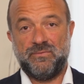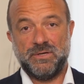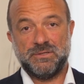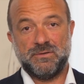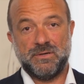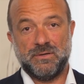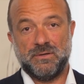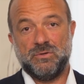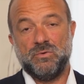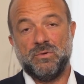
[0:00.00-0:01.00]
First
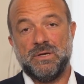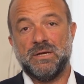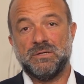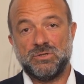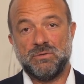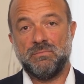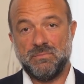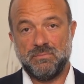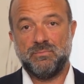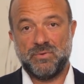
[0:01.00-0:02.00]
thing, you get
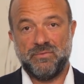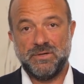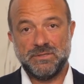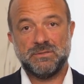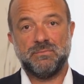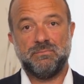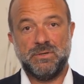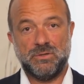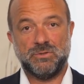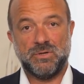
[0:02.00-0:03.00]
some profits
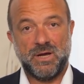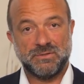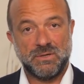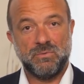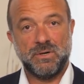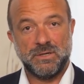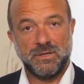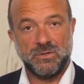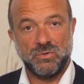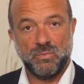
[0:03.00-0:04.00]
because you have someone
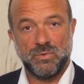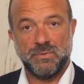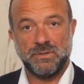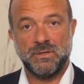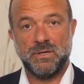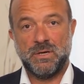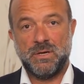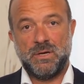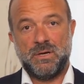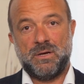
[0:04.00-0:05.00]
in your property,
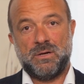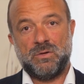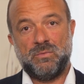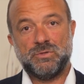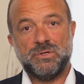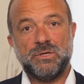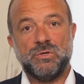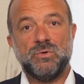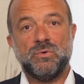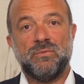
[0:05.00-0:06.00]
and obviously
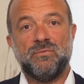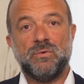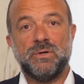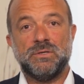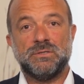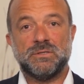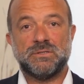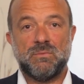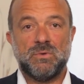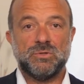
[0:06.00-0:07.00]
you avoid
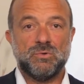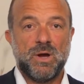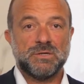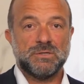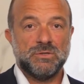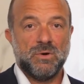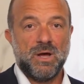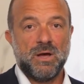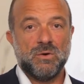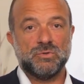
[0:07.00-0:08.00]
someone to access your
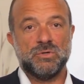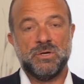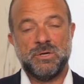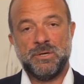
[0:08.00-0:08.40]
house